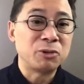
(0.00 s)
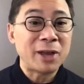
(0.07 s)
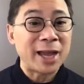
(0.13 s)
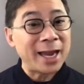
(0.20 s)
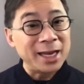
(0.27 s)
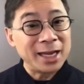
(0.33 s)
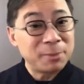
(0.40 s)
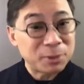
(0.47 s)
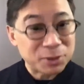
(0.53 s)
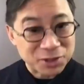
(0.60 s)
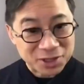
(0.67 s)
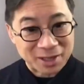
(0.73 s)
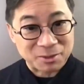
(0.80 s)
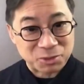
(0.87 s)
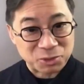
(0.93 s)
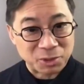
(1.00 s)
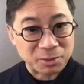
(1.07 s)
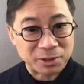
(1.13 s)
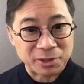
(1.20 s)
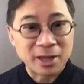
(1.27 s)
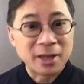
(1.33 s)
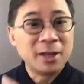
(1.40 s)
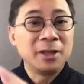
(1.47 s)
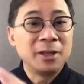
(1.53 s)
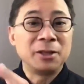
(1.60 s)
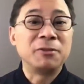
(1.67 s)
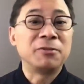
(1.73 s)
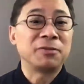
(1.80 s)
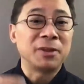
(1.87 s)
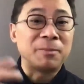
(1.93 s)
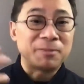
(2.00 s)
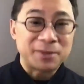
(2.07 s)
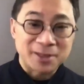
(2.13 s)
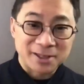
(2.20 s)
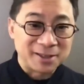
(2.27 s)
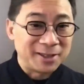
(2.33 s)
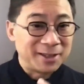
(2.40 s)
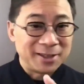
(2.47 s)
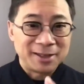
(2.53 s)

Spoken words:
80% absorption. You flipped it